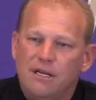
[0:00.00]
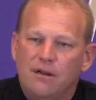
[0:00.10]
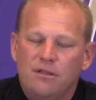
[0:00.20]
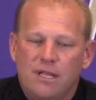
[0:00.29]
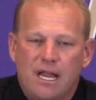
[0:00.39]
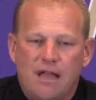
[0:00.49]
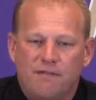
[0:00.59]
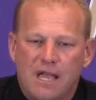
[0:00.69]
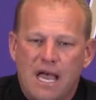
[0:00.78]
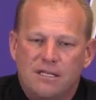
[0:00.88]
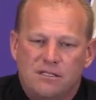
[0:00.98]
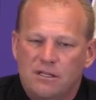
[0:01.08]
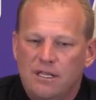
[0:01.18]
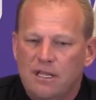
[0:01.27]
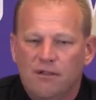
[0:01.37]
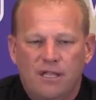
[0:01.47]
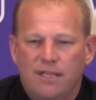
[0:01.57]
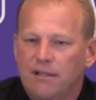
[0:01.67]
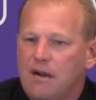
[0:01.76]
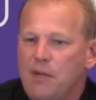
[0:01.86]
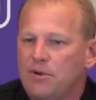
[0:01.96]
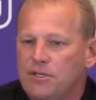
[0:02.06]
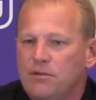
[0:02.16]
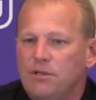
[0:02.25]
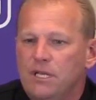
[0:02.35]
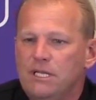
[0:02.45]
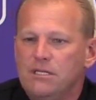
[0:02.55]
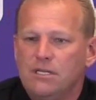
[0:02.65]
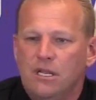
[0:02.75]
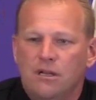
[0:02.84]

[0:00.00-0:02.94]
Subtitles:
You know, you got to have guys, and then they'll get their opportunities.